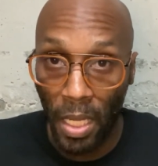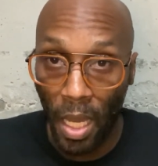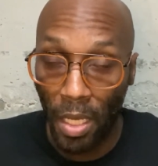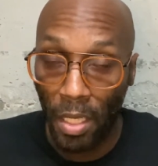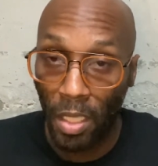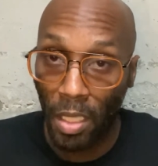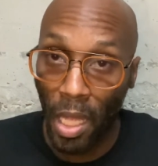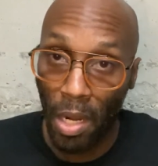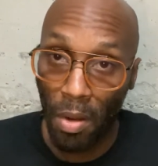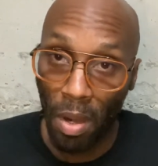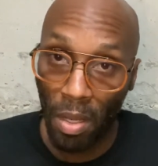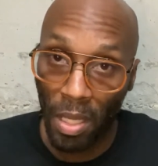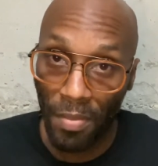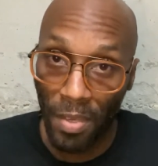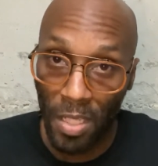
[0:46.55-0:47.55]
unclutter our
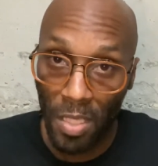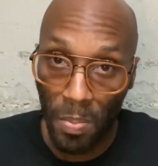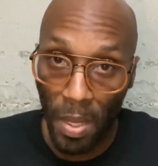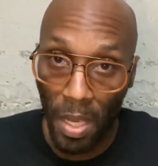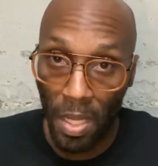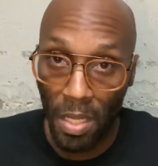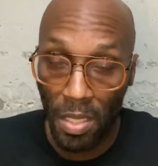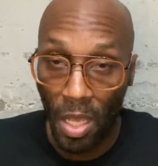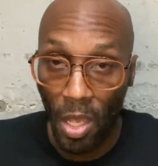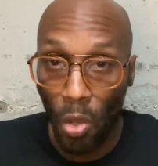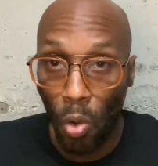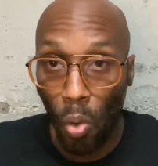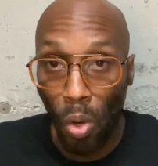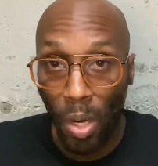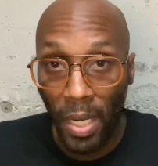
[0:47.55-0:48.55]
living space,
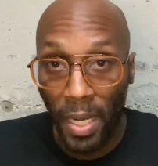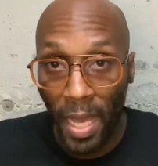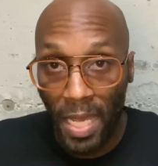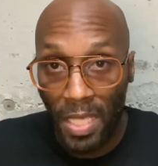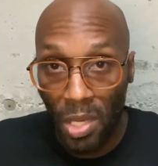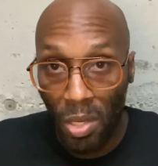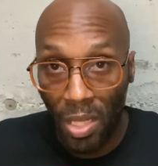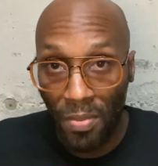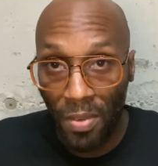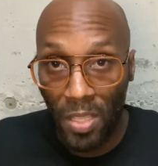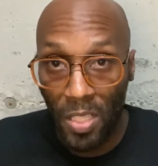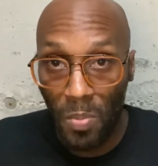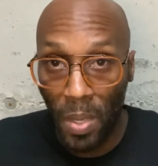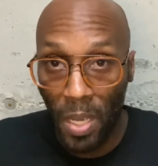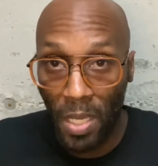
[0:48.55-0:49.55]
organize our living
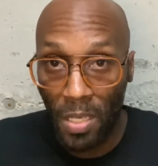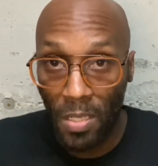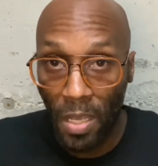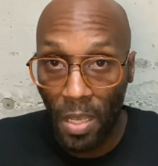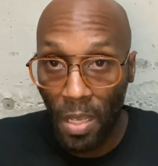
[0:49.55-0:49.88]
space,